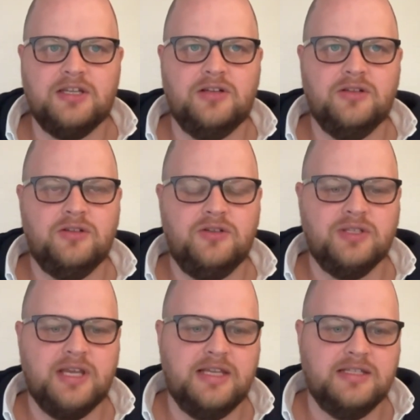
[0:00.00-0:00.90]
use
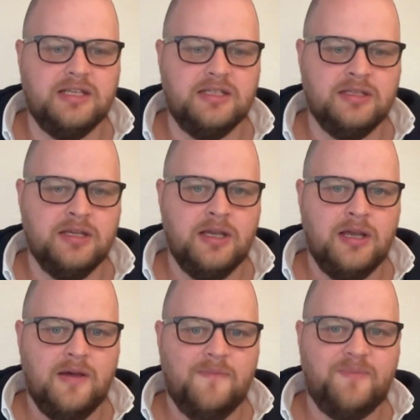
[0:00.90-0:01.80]
cases.
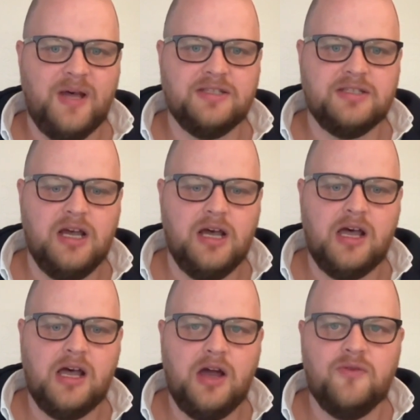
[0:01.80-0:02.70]
But
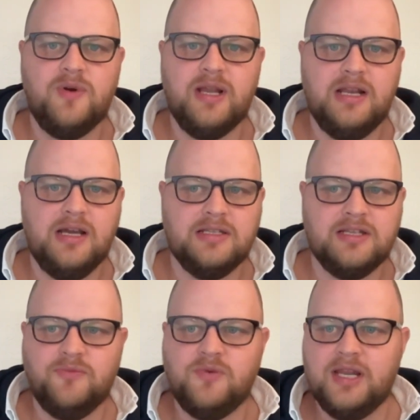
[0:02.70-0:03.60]
I realise
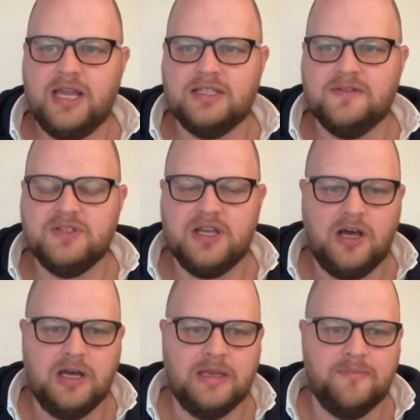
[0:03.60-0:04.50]
I'm running out of
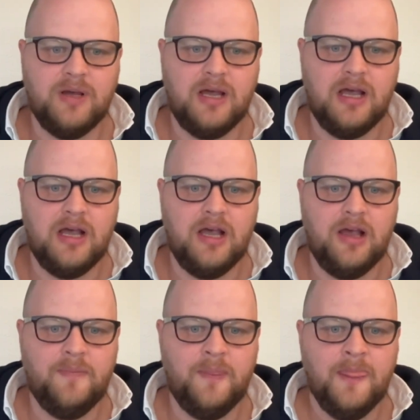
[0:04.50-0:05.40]
time.
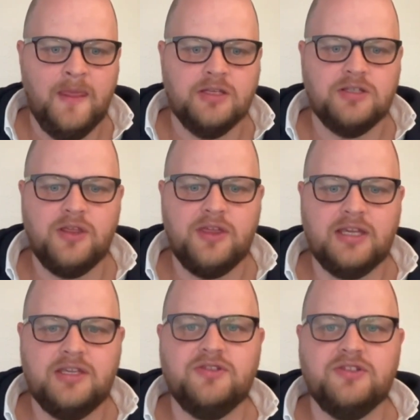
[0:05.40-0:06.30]
So
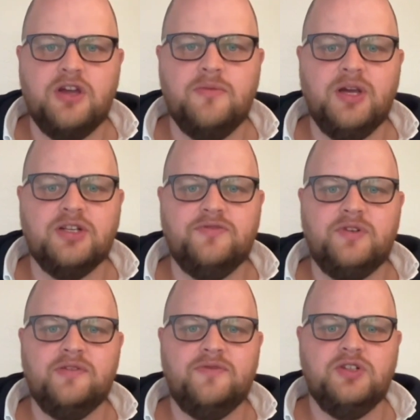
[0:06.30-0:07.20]
thank you so much
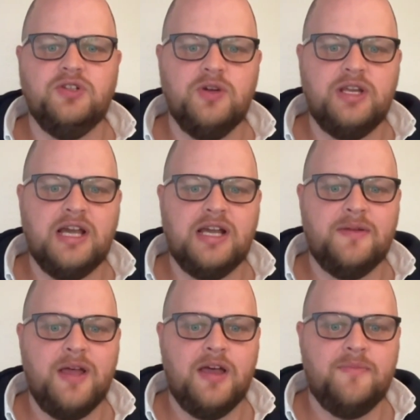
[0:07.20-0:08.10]
for joining
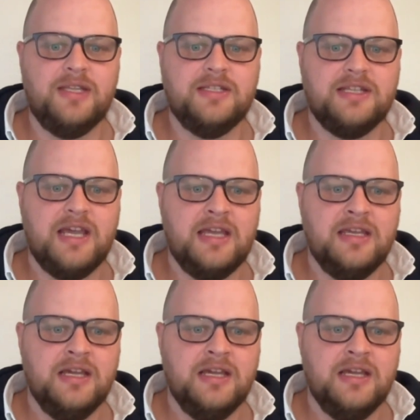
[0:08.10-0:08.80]
me today.